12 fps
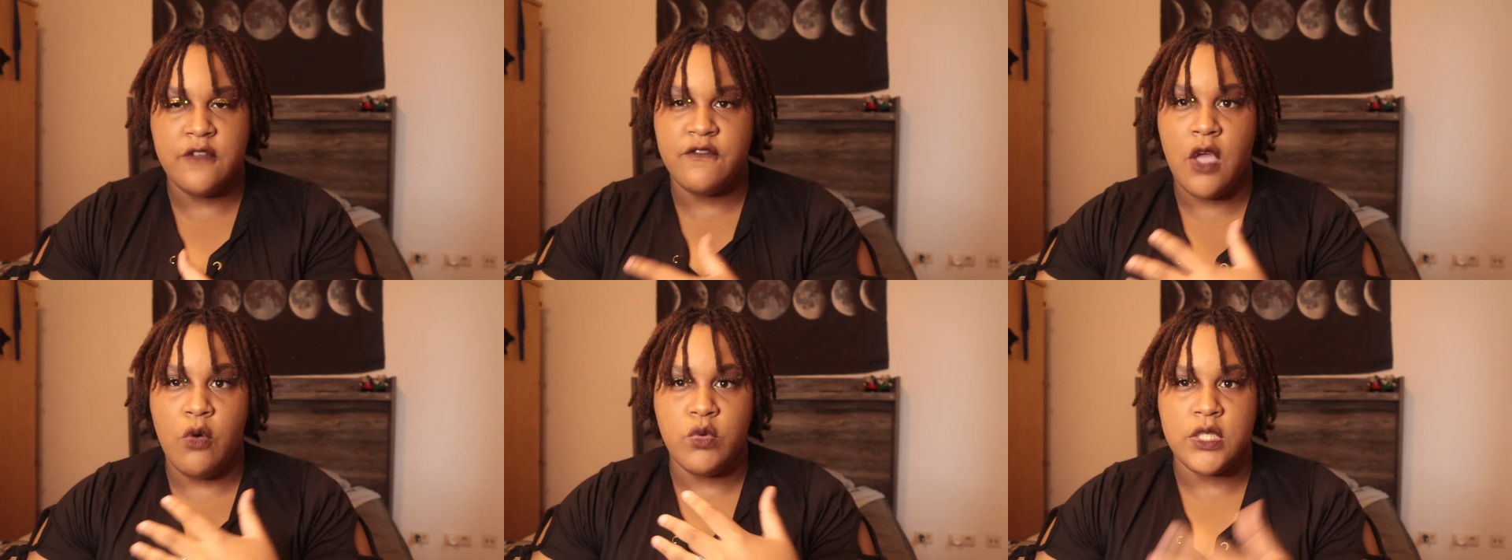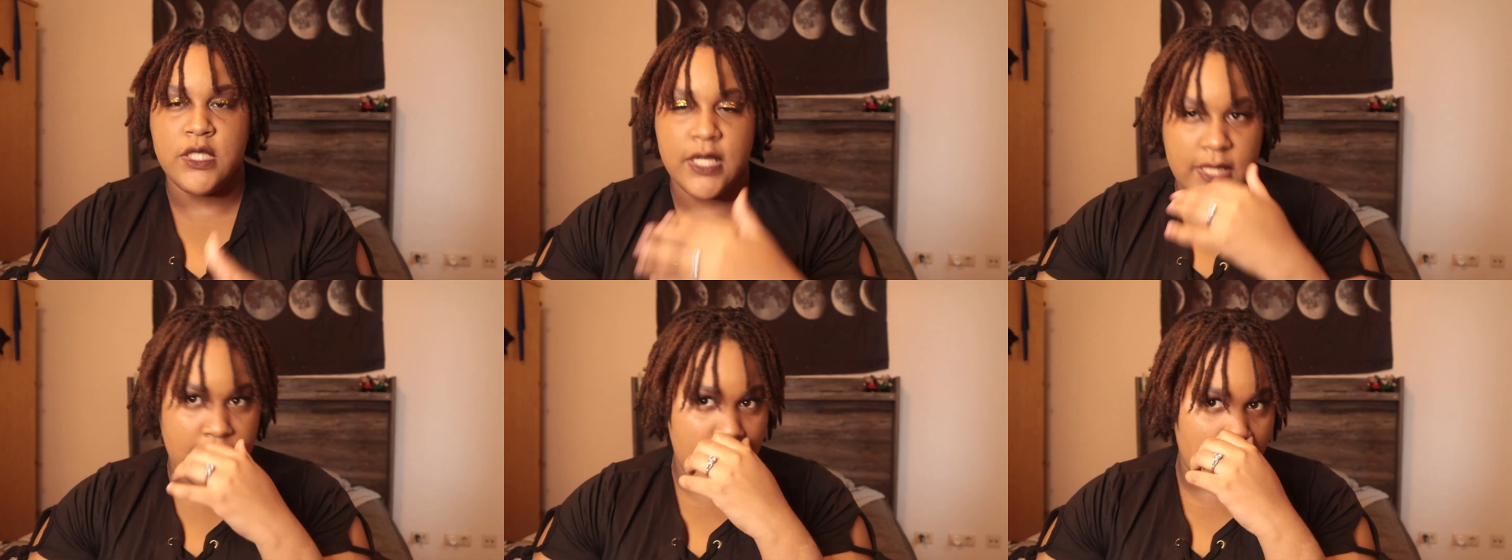If y'all want to
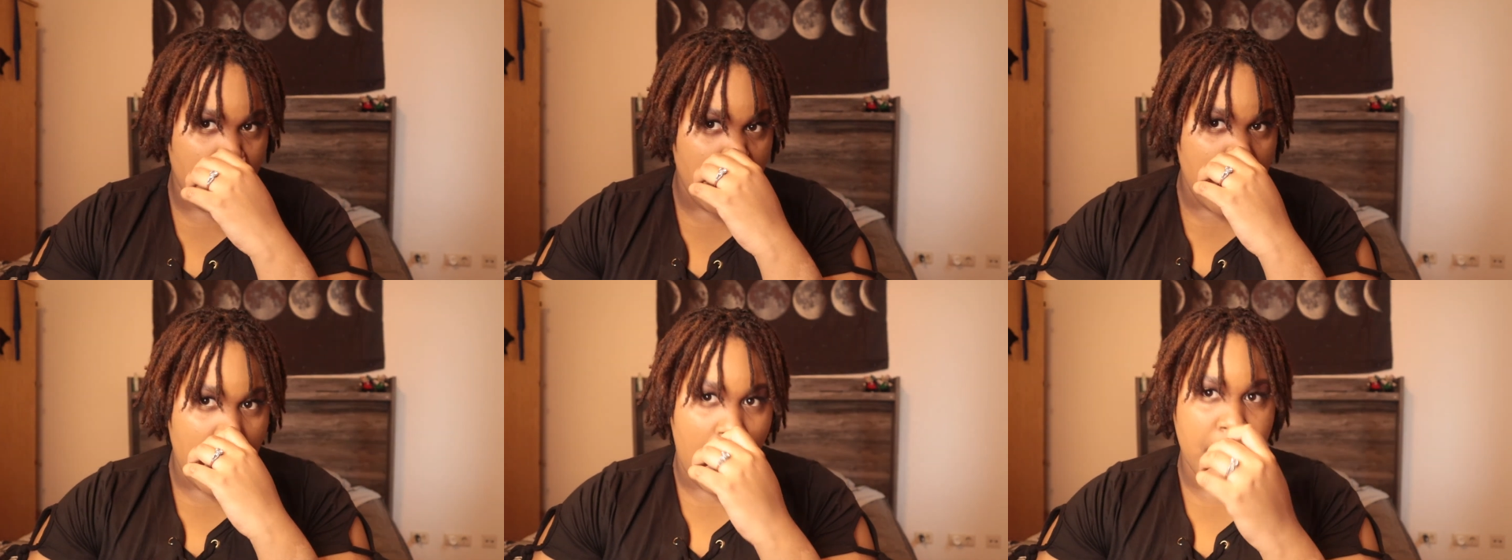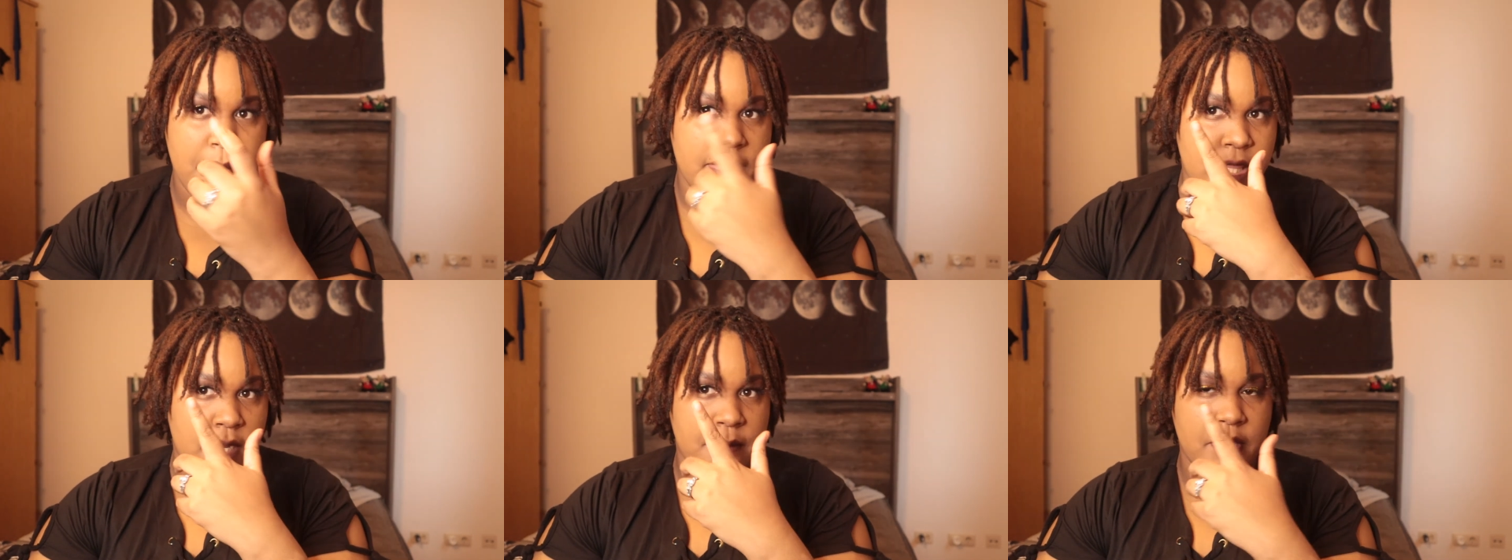check that out, I can put
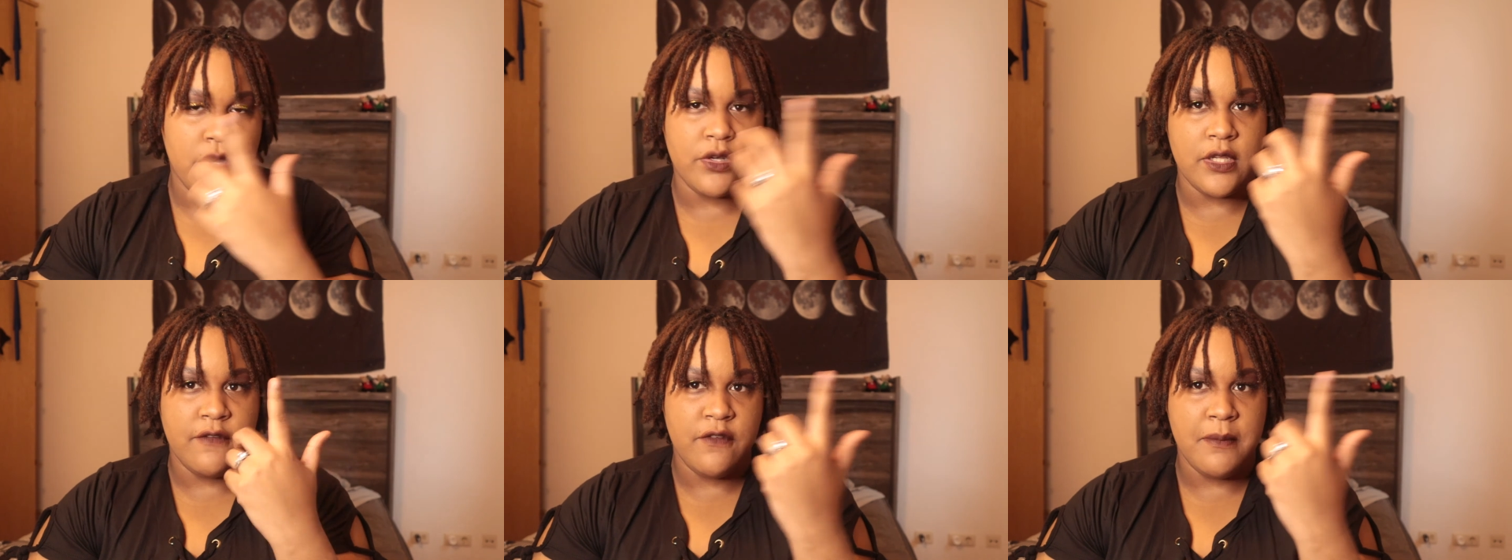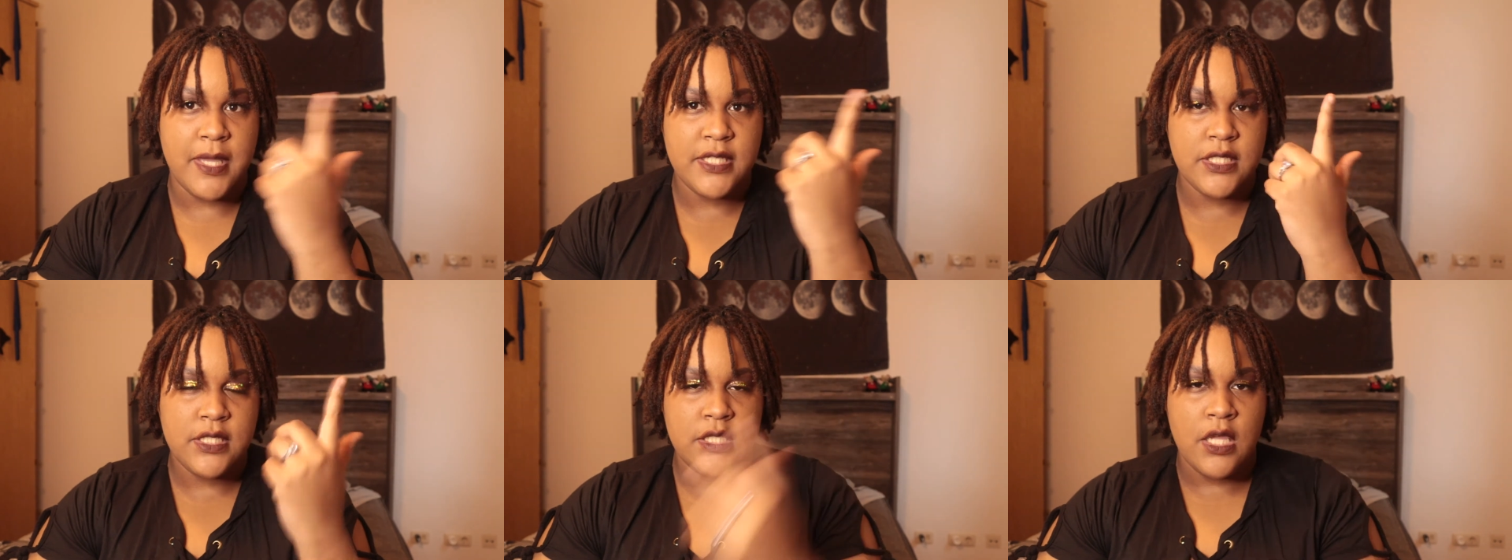that up here in the
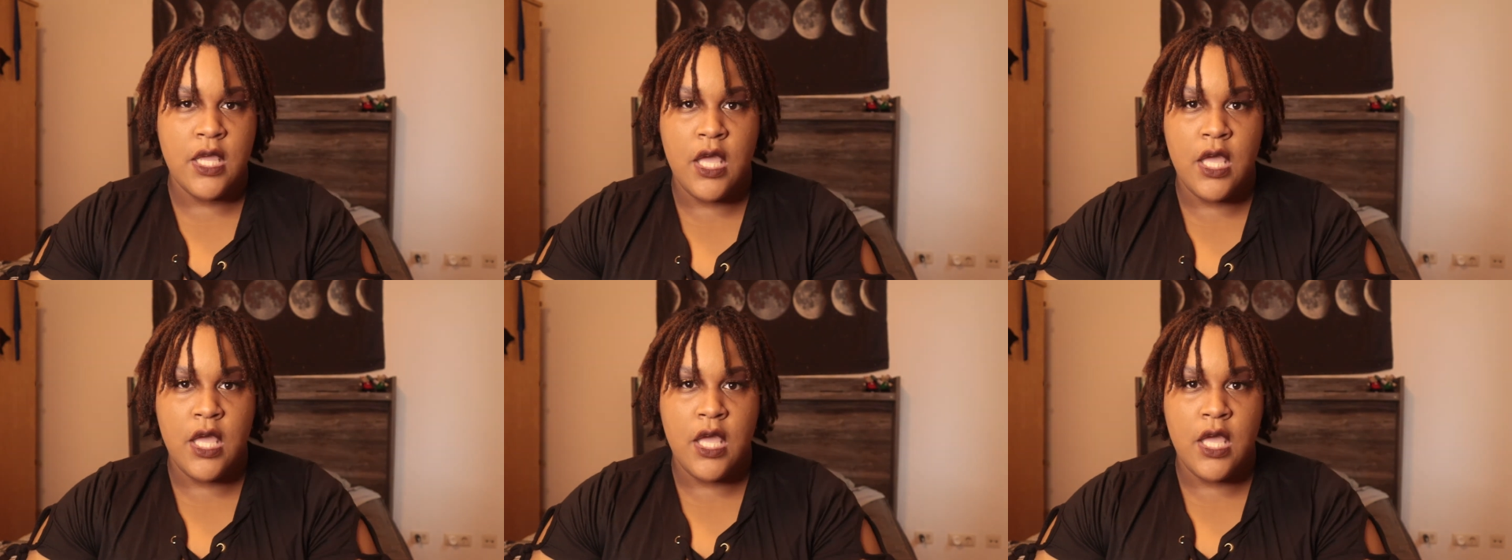informations.